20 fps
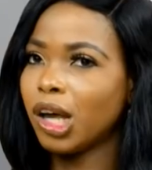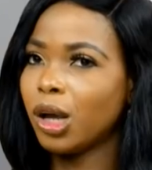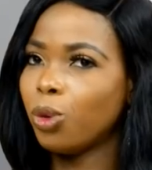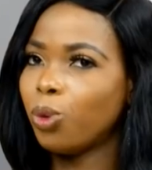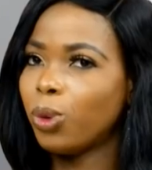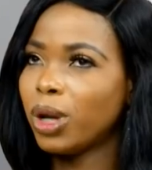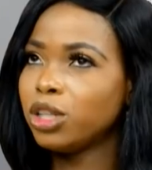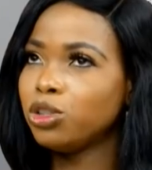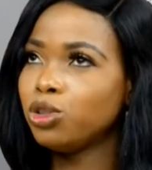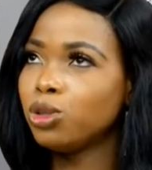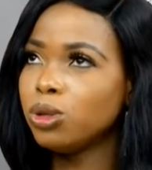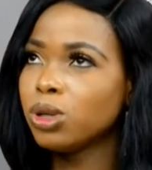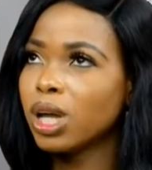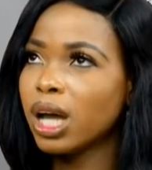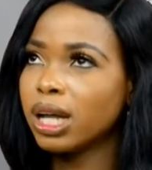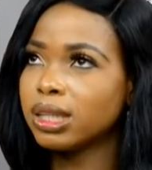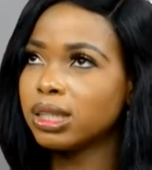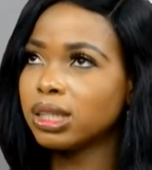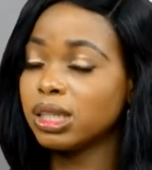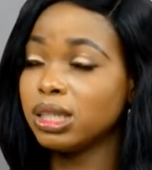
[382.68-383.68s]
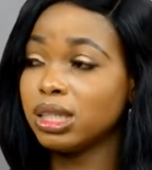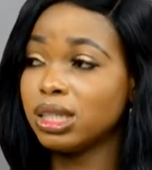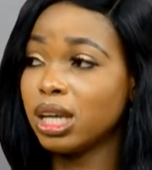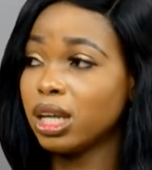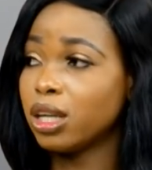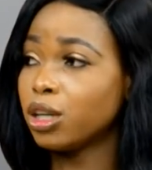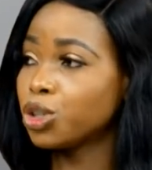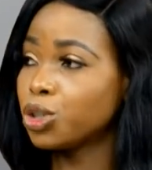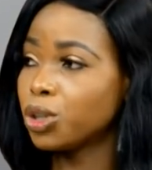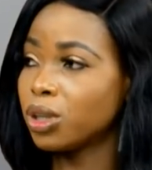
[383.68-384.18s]
when you look at
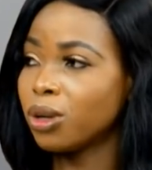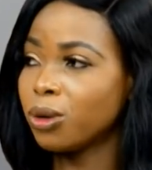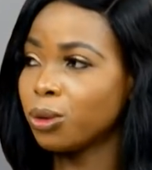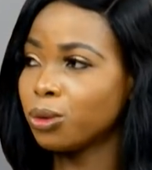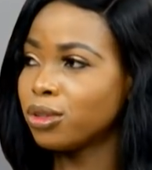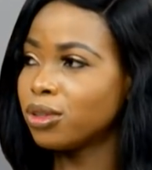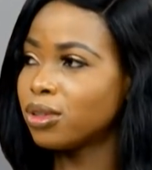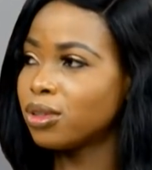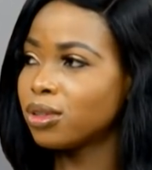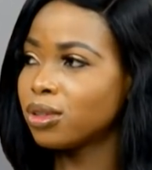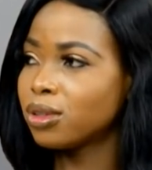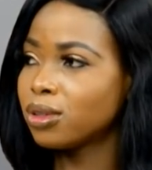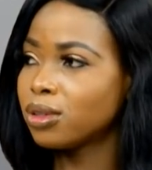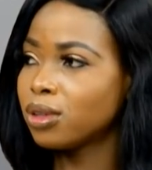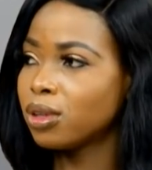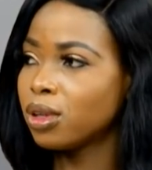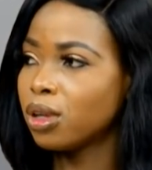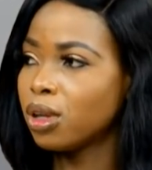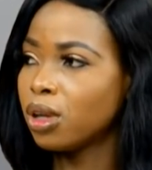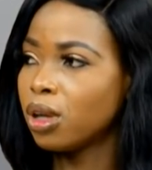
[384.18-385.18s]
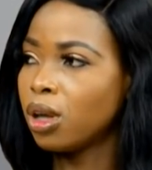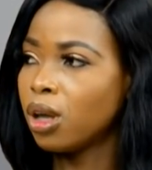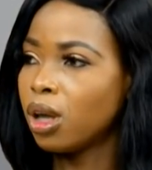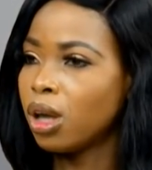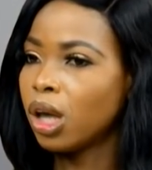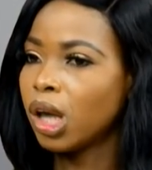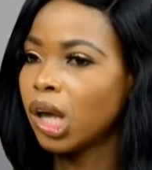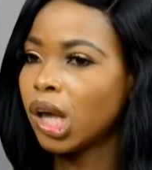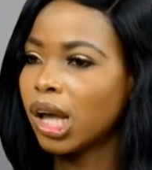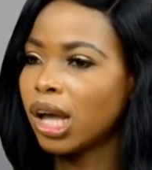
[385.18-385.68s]
internationals, mm
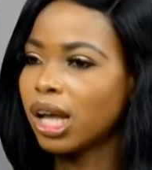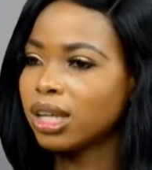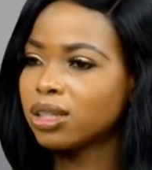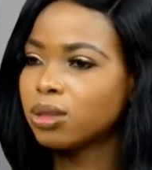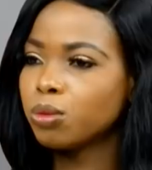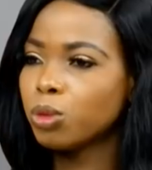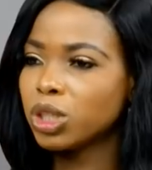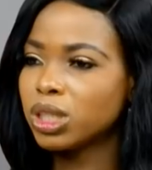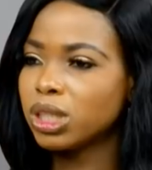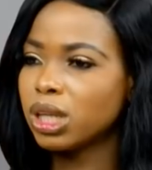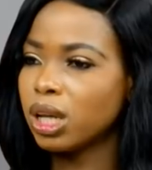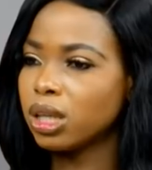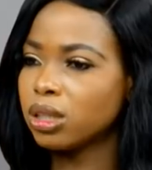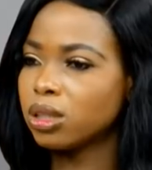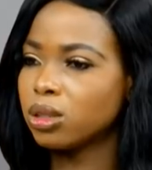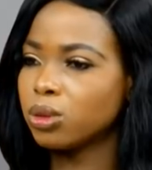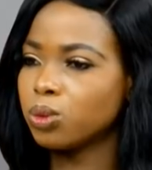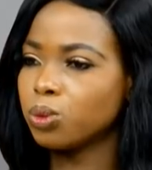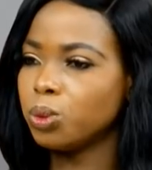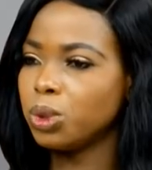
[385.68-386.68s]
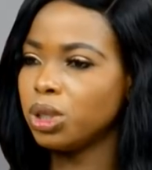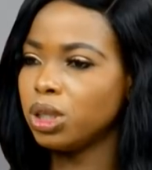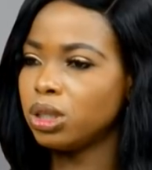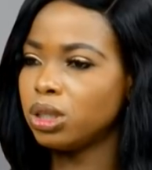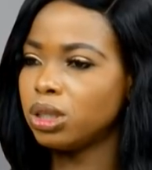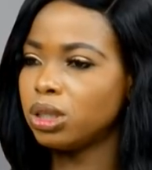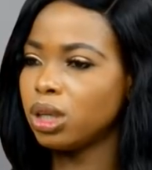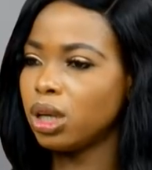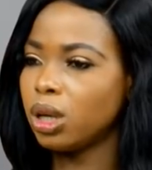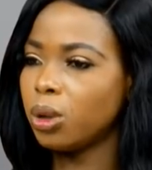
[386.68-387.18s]
-hmm. as much as we
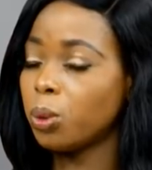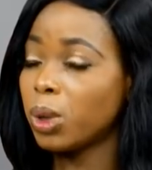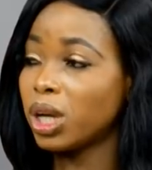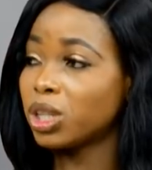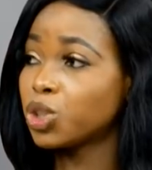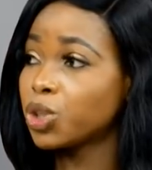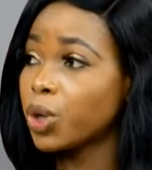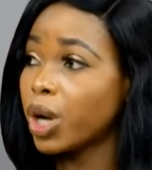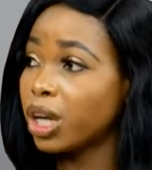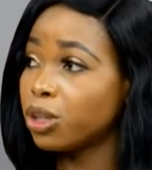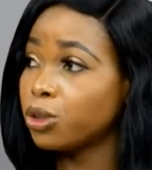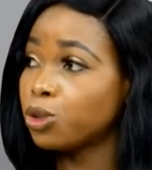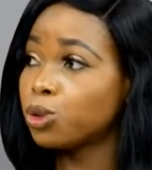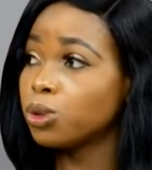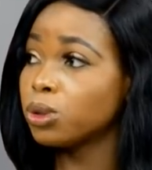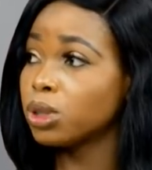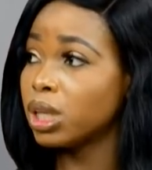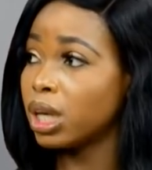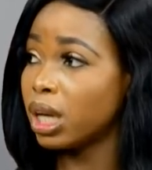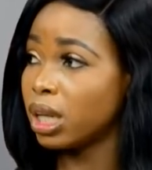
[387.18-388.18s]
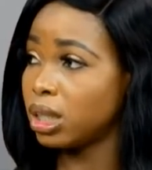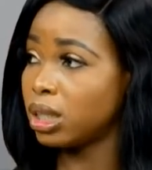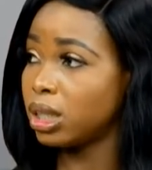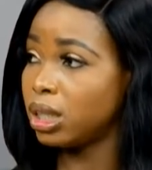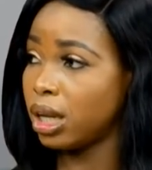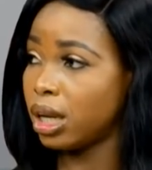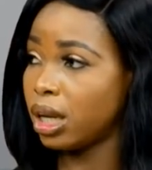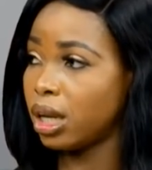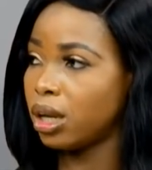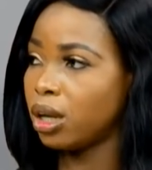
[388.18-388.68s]
say we're trying to get
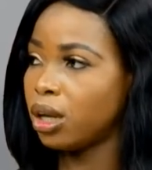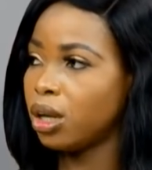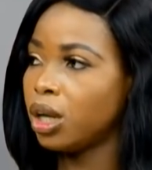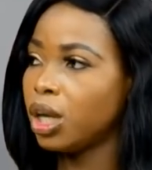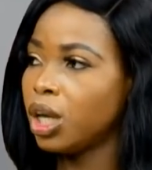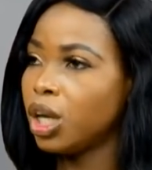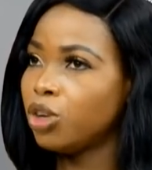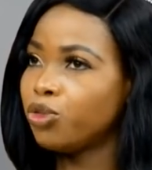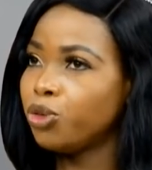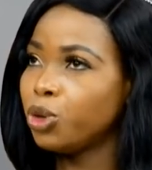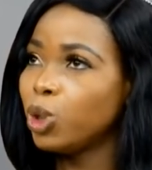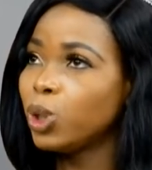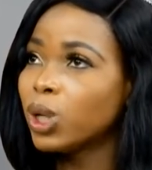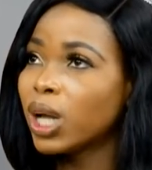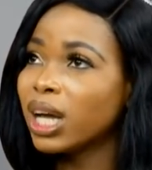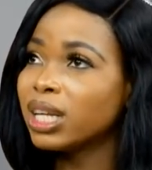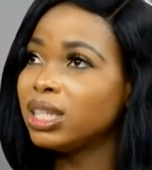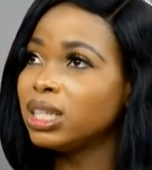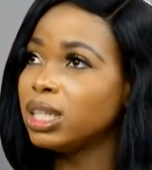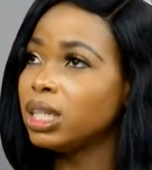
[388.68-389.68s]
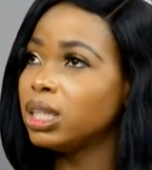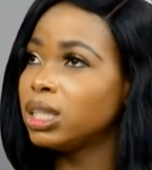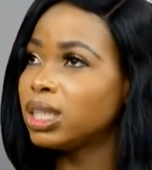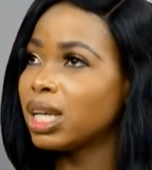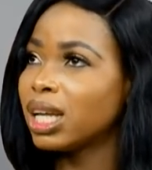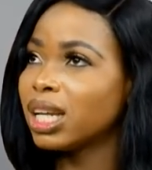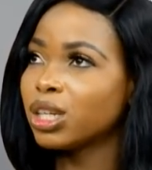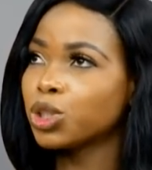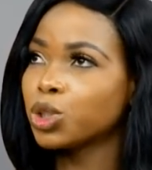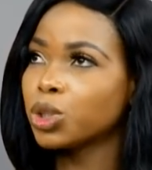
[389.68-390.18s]
there, if we look at the
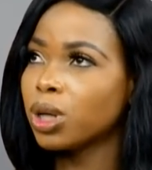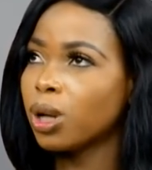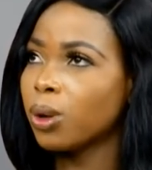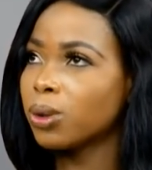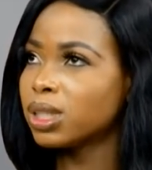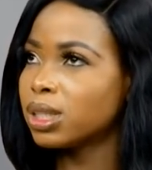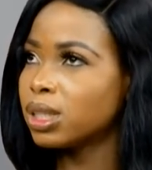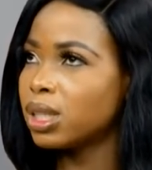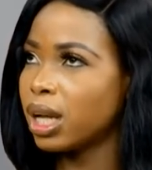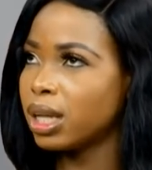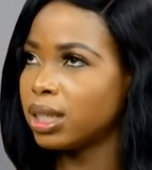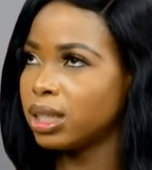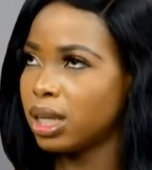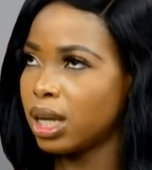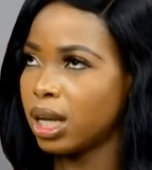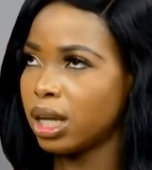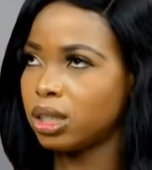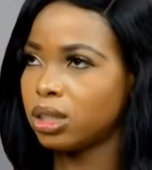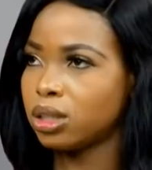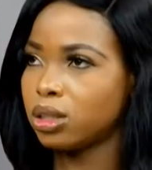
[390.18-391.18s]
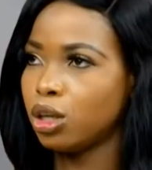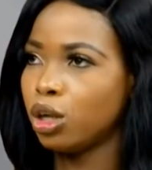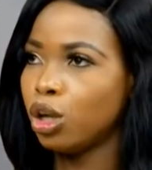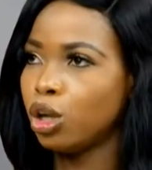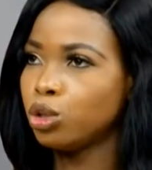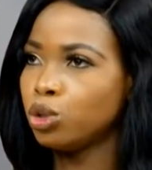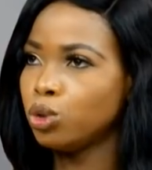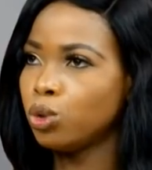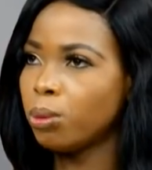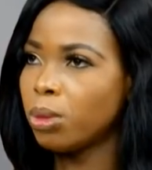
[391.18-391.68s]
international standard,
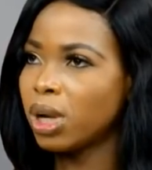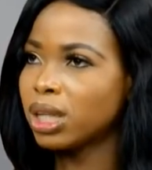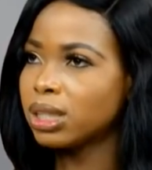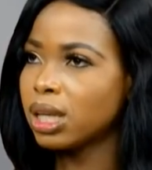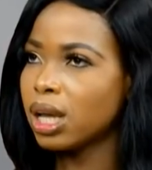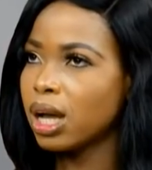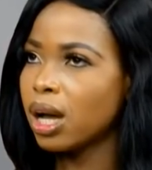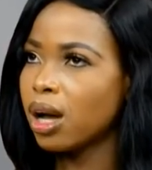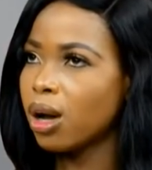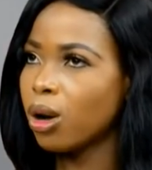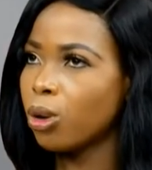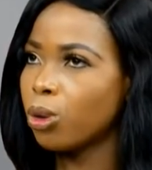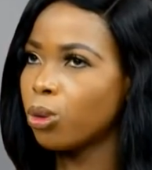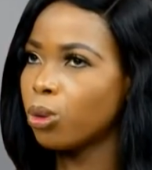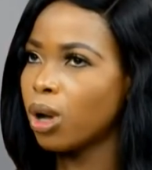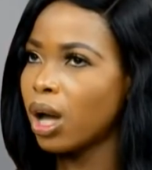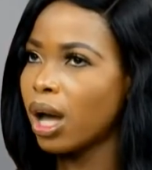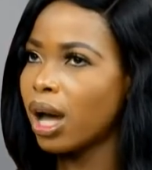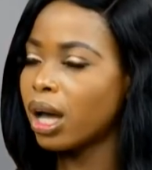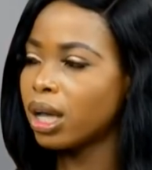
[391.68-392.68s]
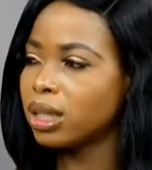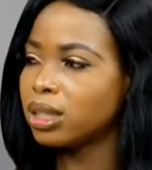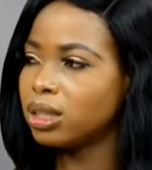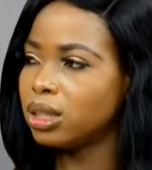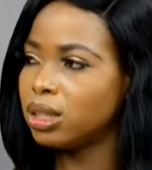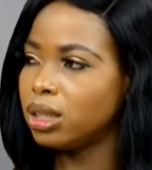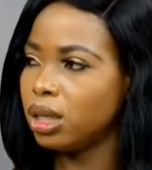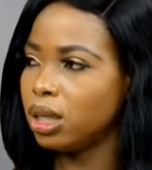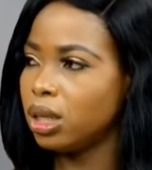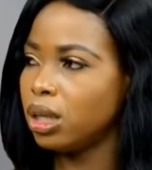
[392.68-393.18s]
no matter how hard
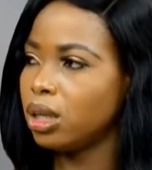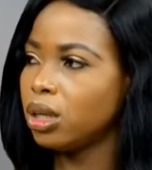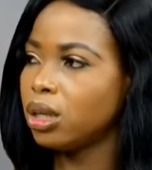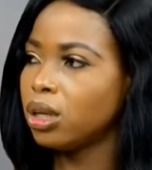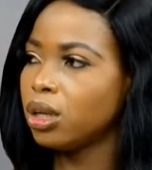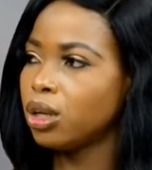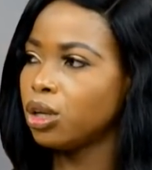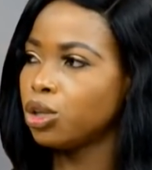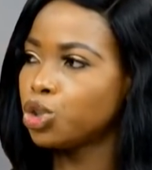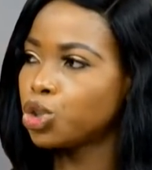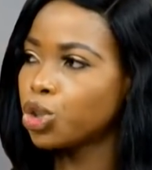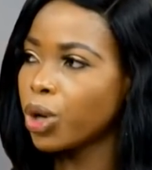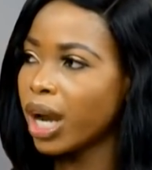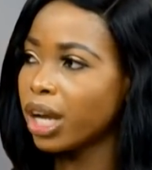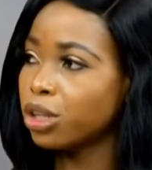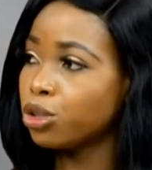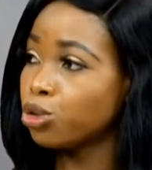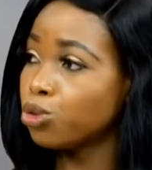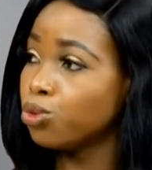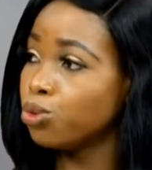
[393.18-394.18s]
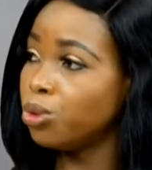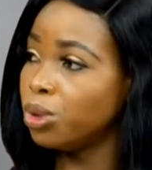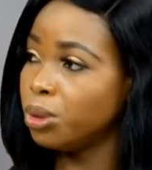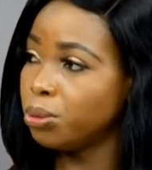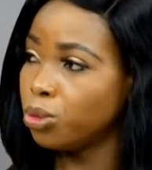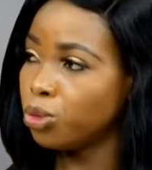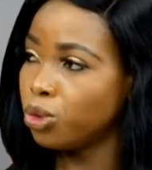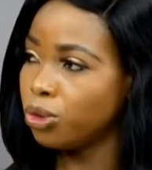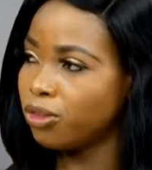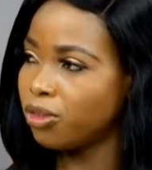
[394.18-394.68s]
they try to
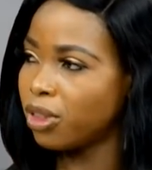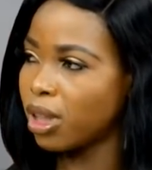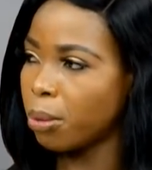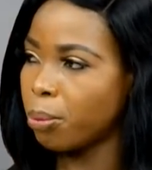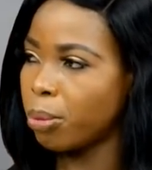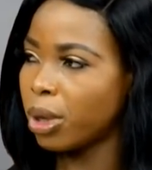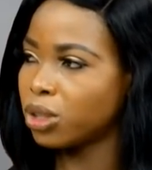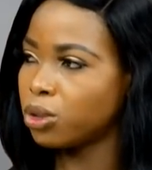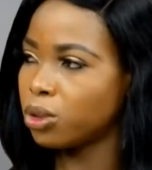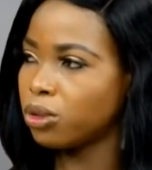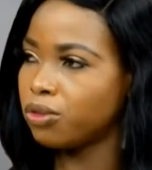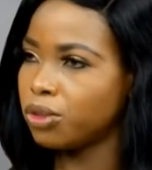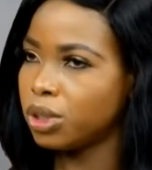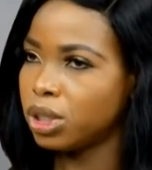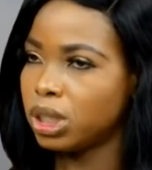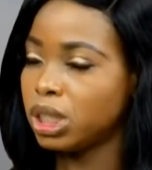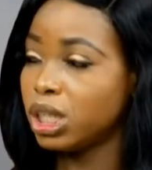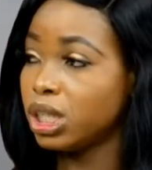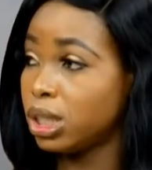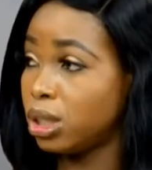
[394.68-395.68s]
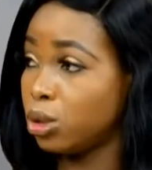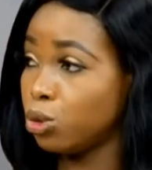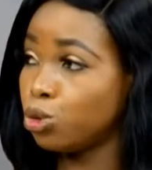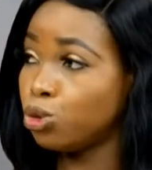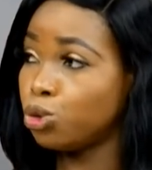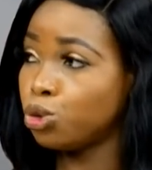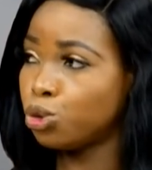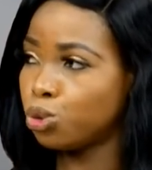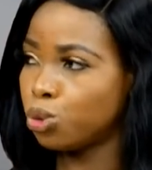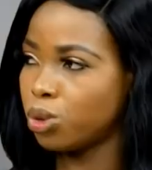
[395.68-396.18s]
remove that part of it, they still
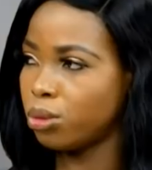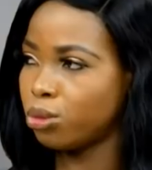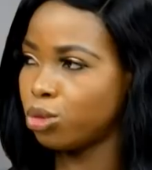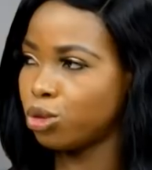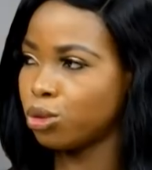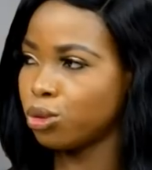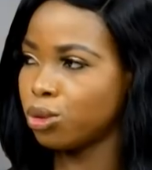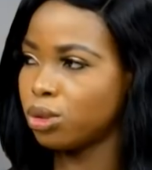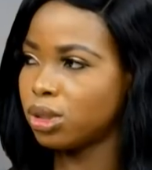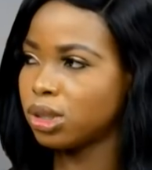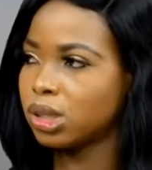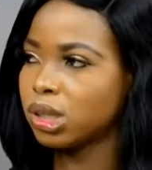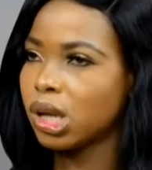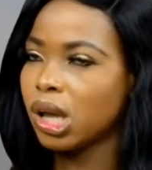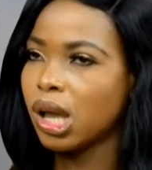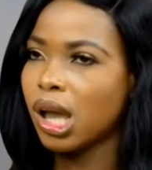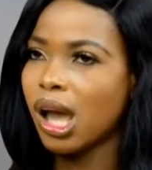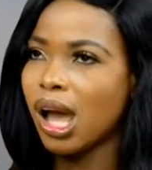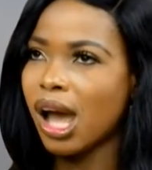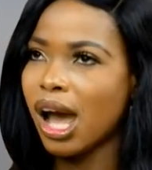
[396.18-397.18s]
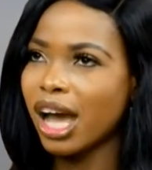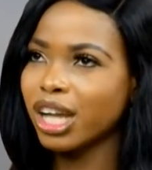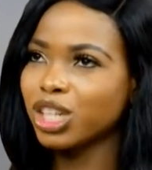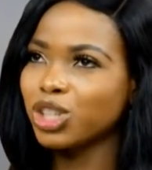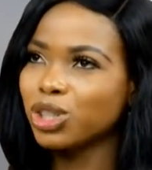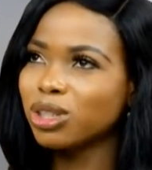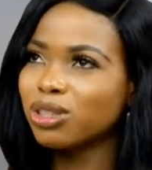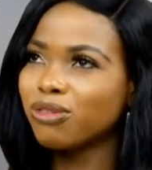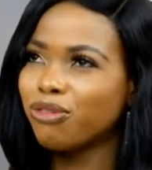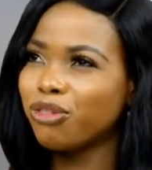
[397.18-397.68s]
do swimsuits. I
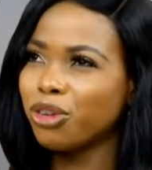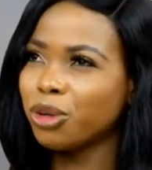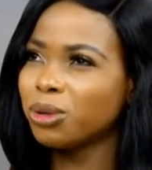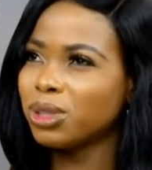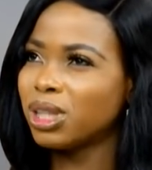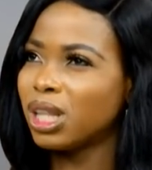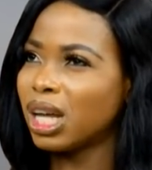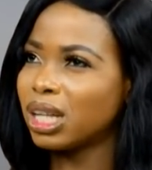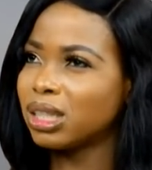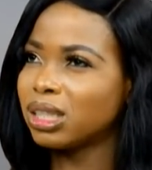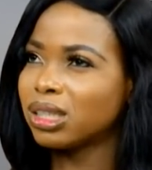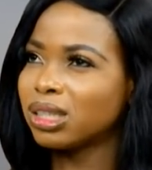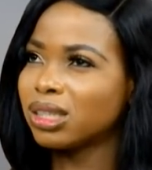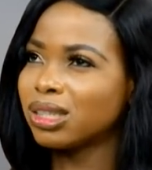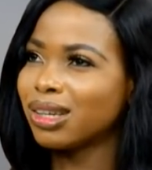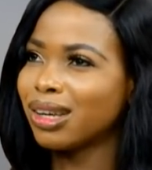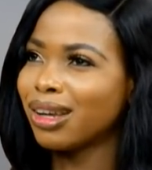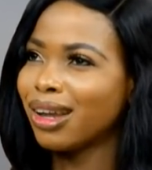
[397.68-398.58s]
just feel that